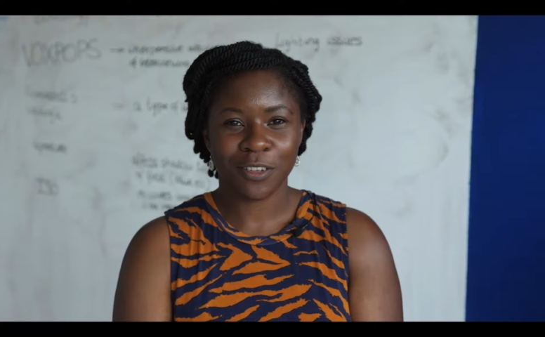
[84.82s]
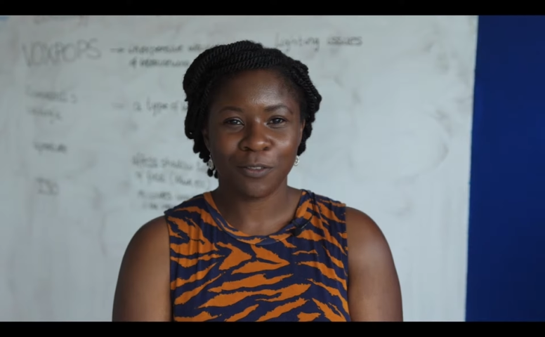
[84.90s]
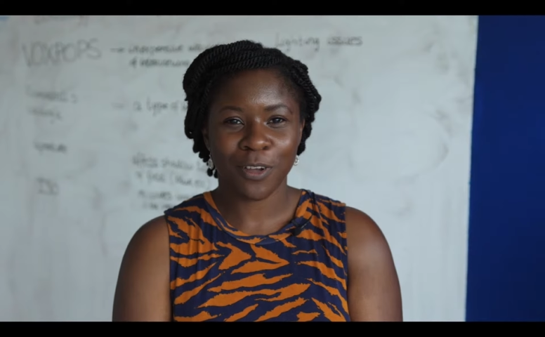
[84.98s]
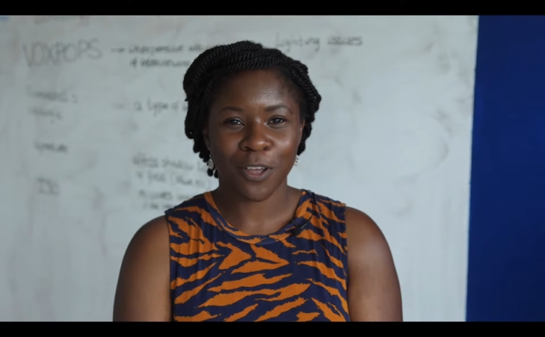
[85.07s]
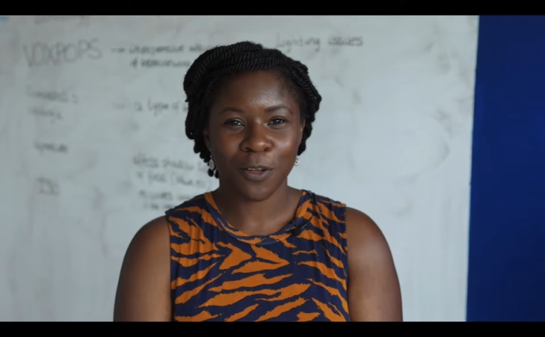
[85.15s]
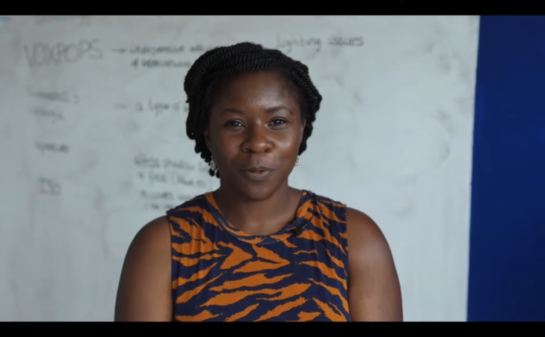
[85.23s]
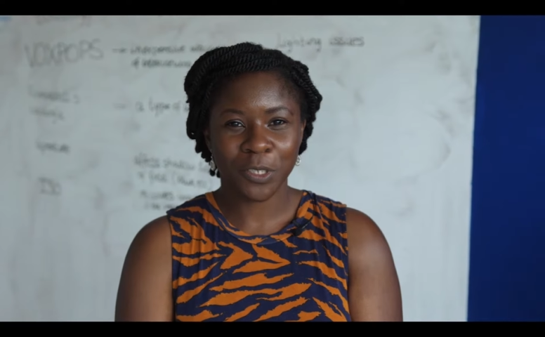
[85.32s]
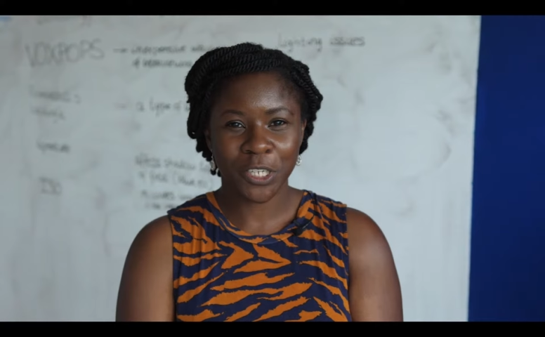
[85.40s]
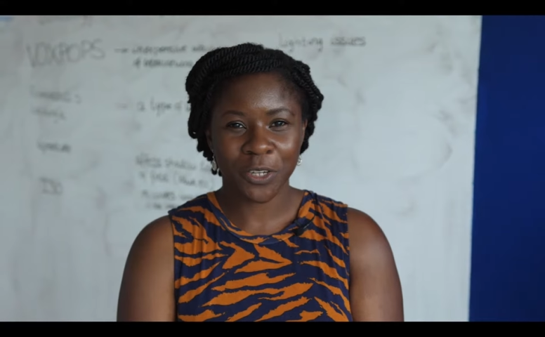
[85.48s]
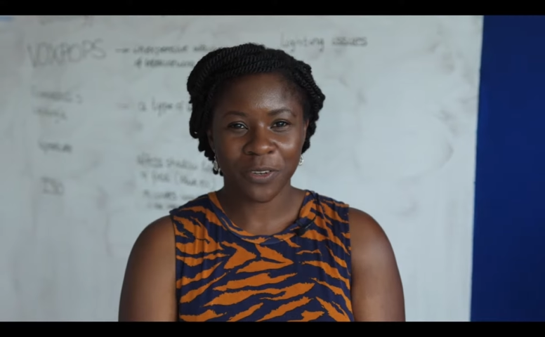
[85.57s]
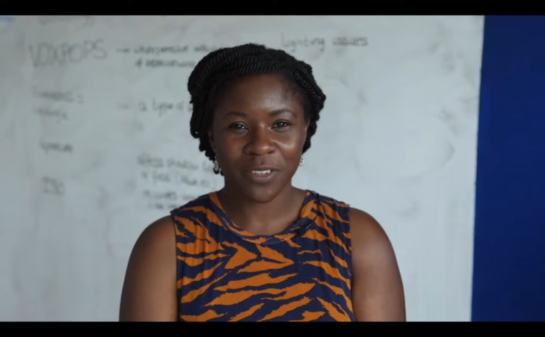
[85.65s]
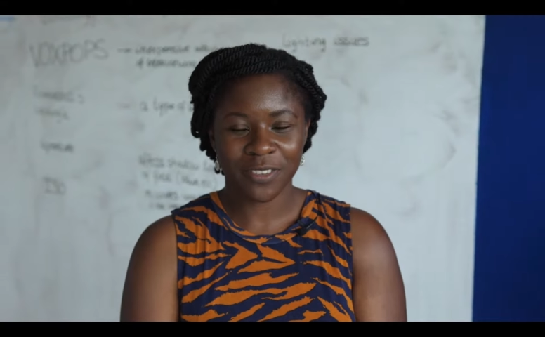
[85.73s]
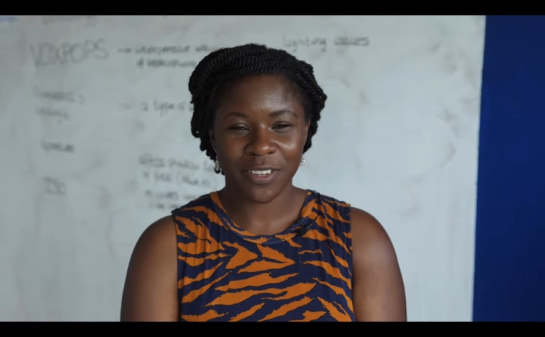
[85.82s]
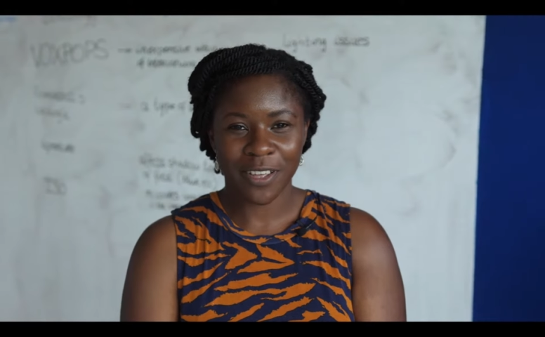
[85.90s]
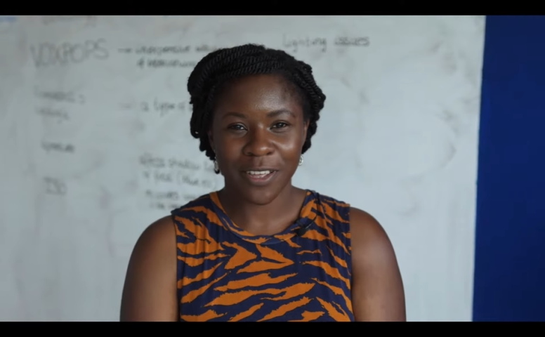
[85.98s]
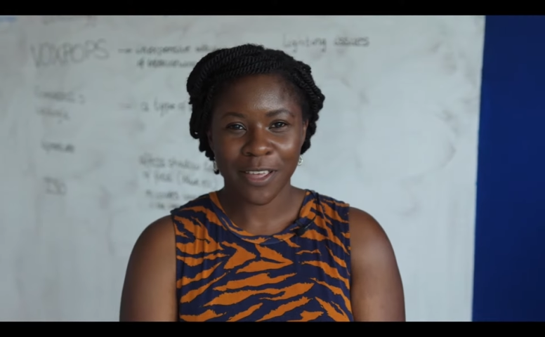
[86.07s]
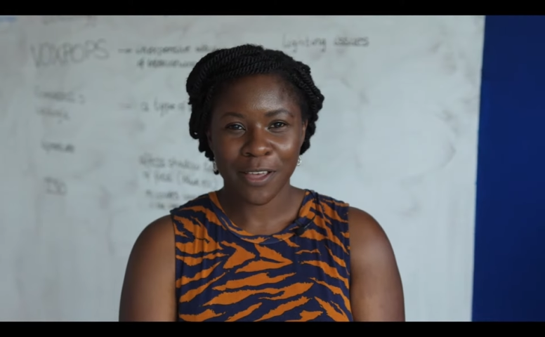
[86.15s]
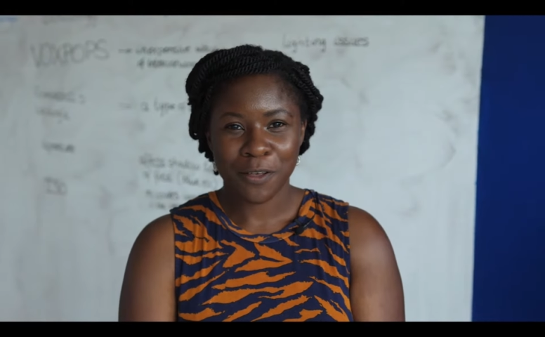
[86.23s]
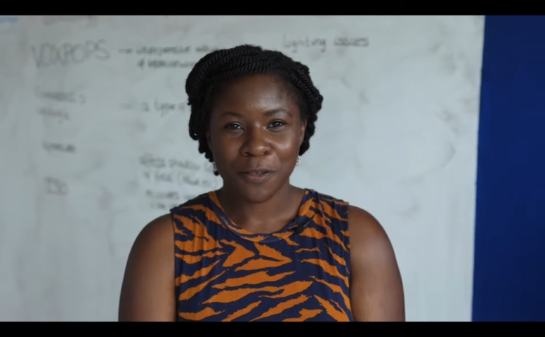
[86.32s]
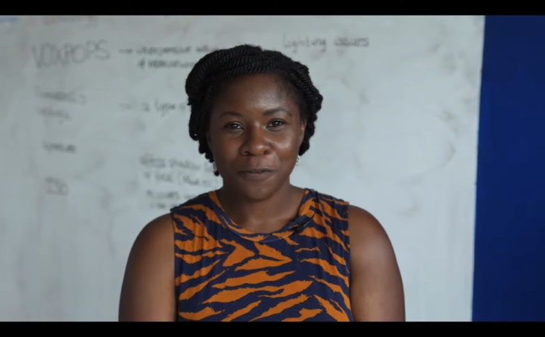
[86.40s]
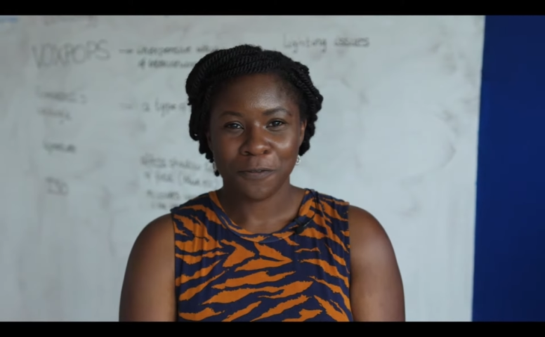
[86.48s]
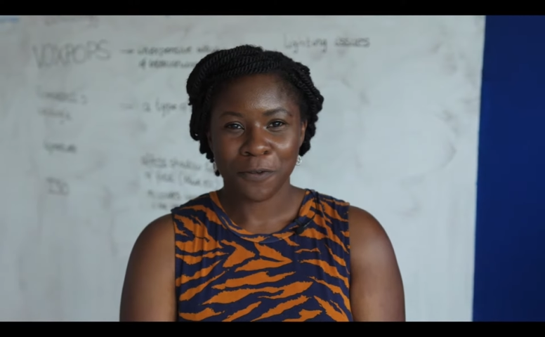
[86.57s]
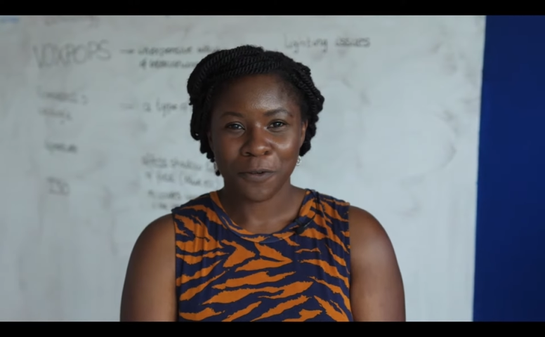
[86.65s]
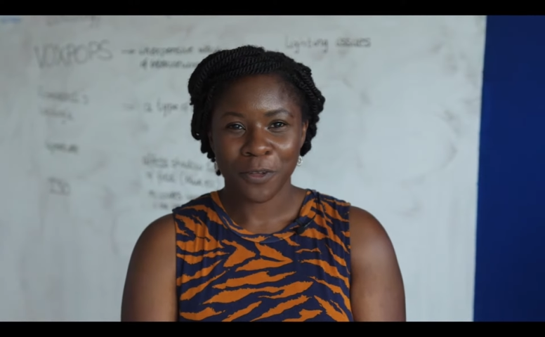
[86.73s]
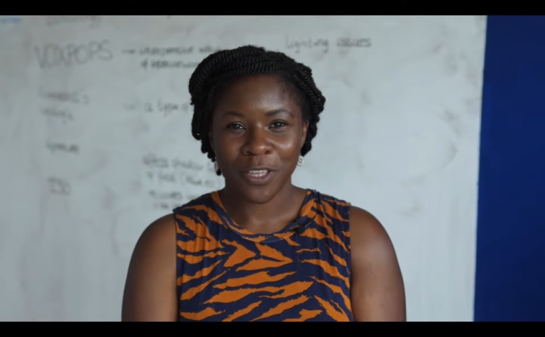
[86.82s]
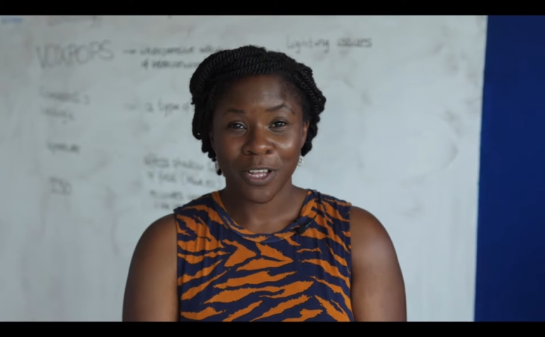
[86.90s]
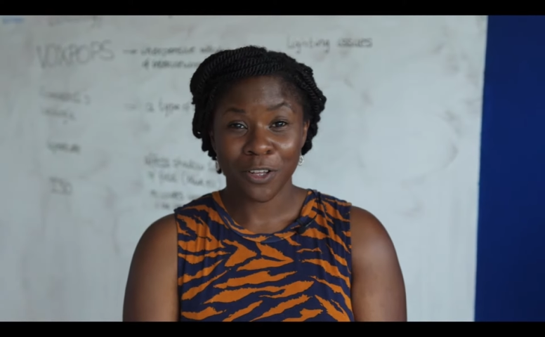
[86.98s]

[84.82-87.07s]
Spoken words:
a great opportunity for young